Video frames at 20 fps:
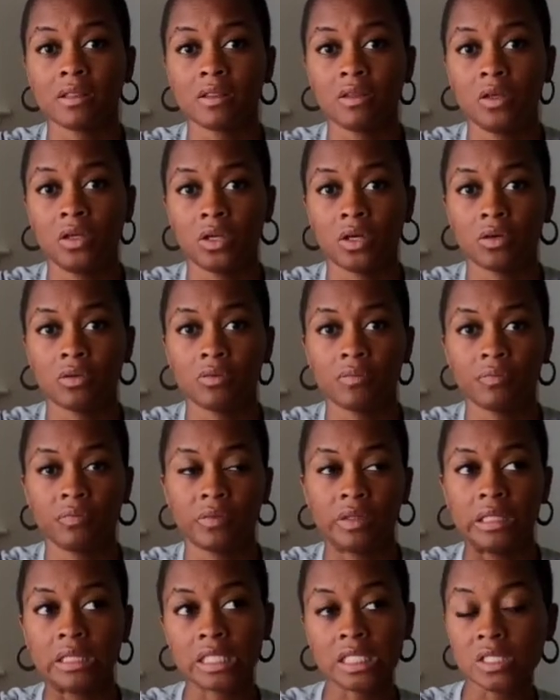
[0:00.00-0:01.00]
You know,
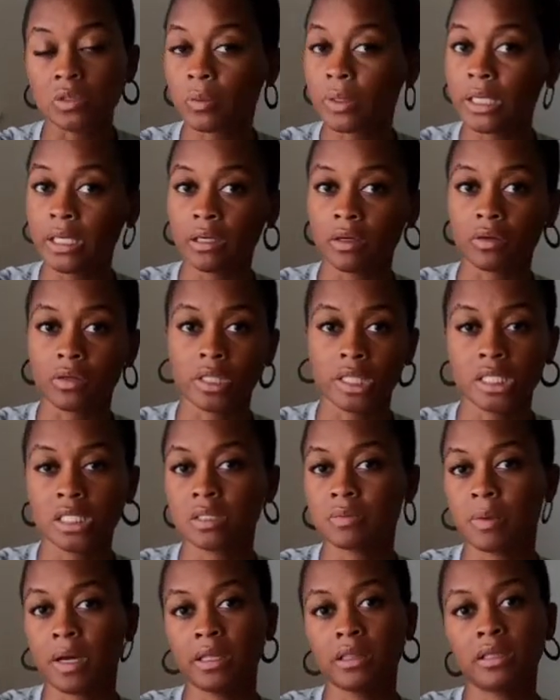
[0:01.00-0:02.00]
this week or this
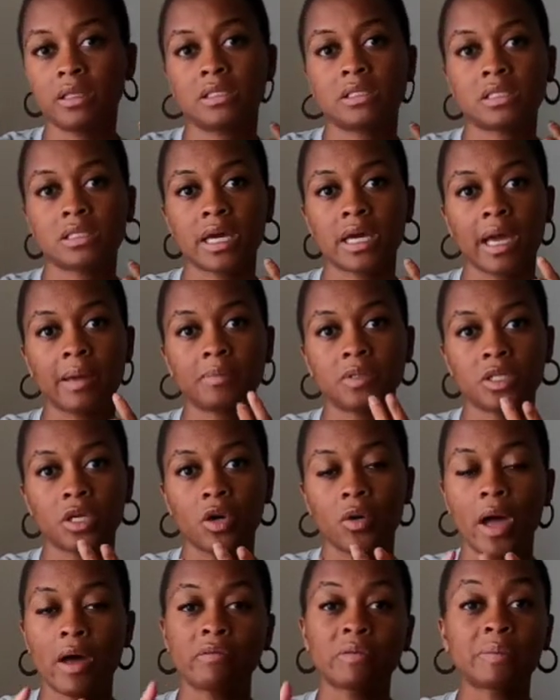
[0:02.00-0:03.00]
month, it's time to
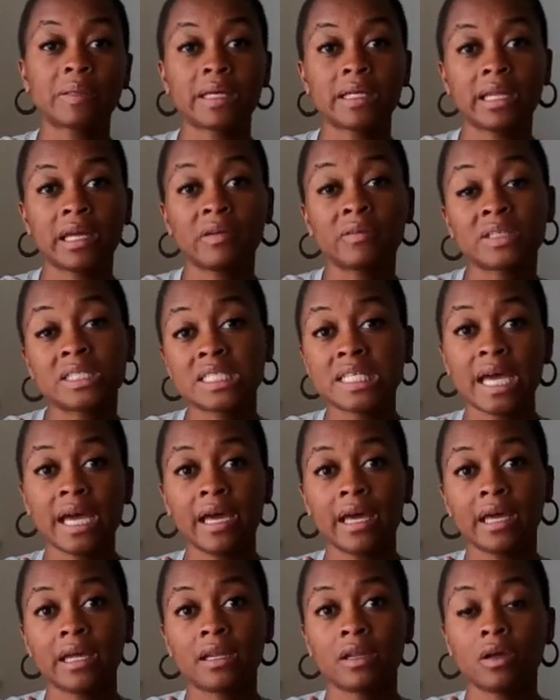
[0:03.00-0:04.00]
go have a play date with
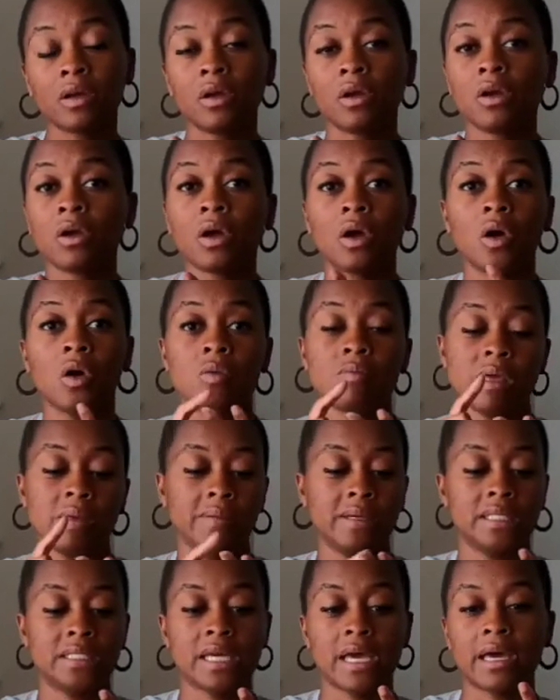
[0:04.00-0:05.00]
Ted. Oh,
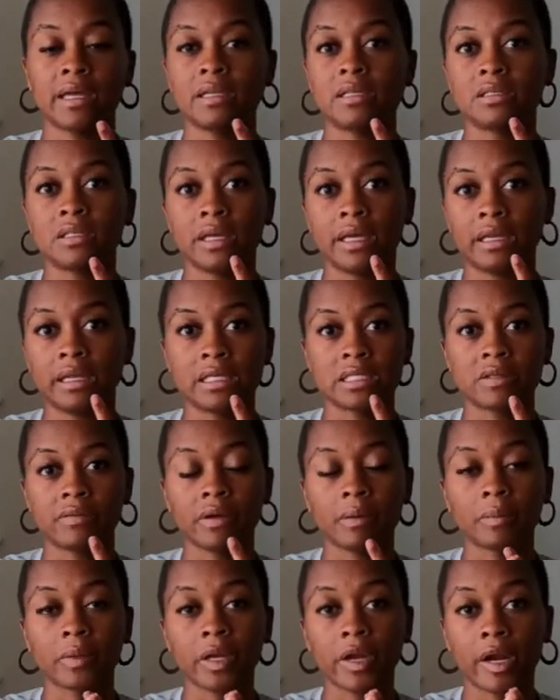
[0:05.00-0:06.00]
maybe Ted and his
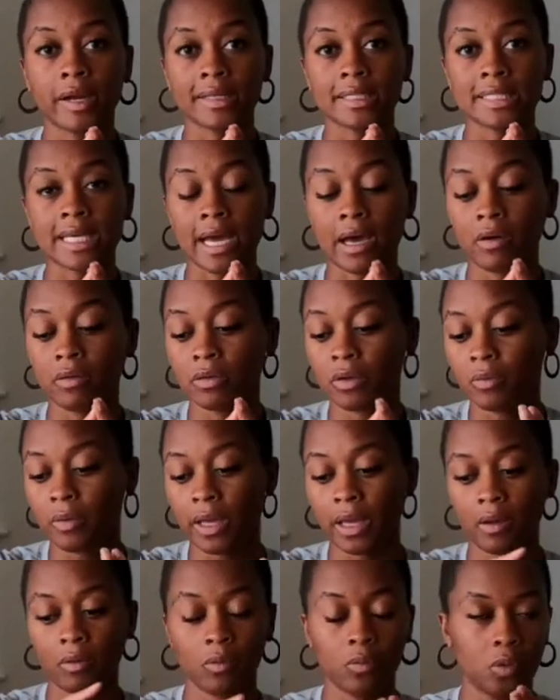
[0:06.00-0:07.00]
family are out of town.
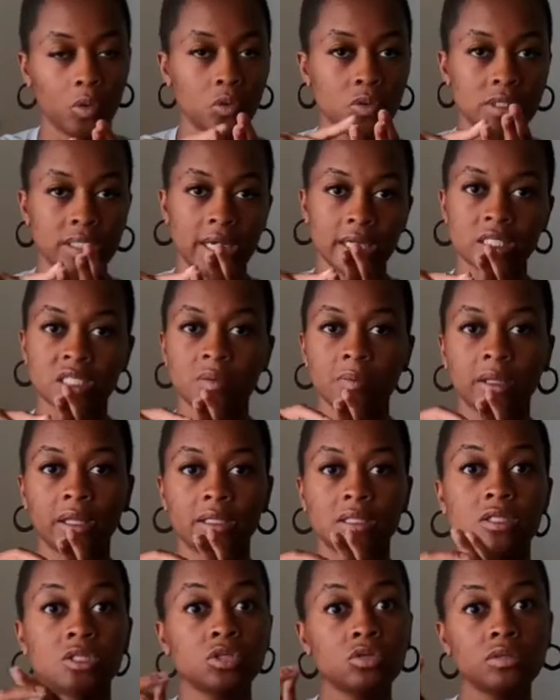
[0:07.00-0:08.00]
Okay, who's next on my
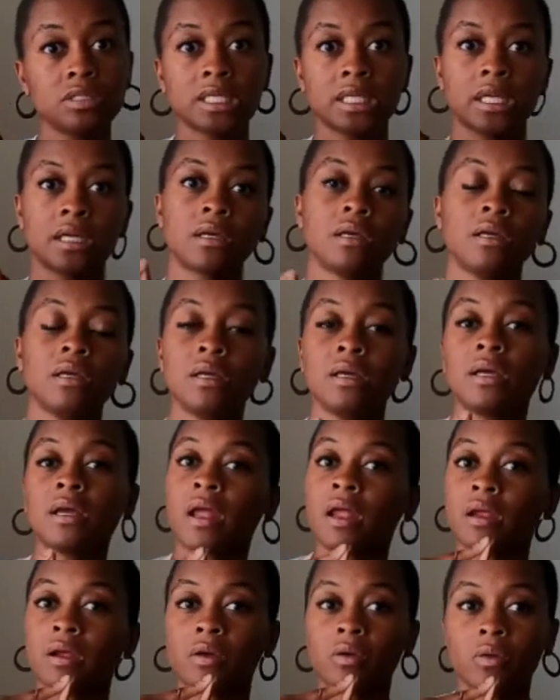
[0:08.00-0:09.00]
list? Susie.
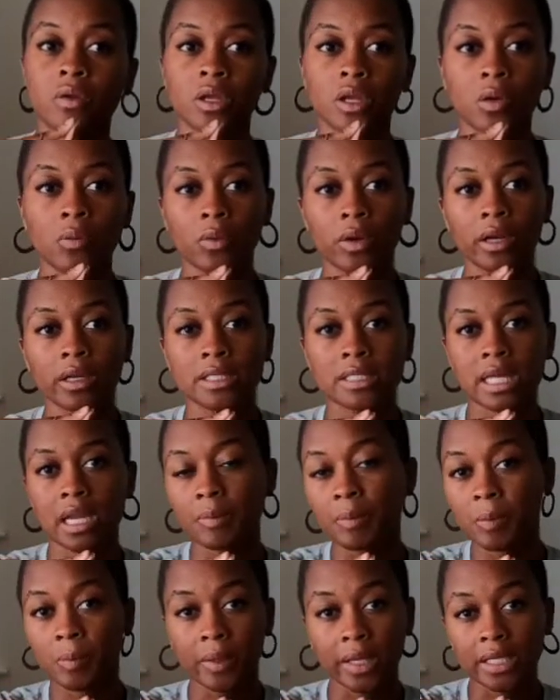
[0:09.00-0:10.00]
You know, we're gonna set
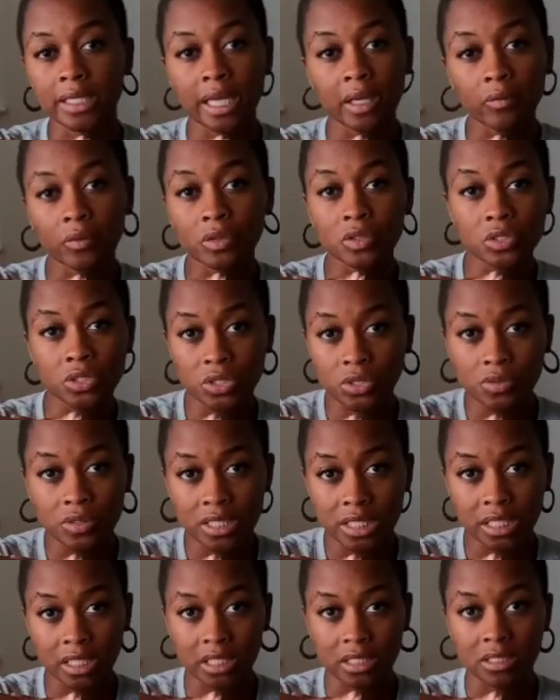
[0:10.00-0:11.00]
up a play date with
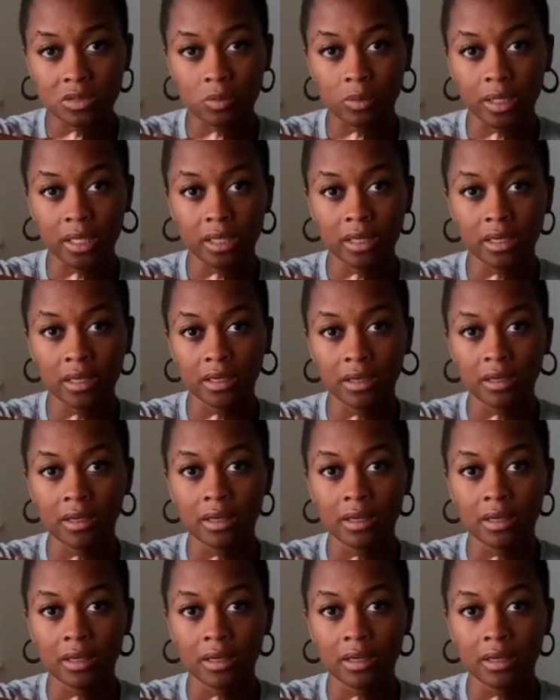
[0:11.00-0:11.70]
Susie this week.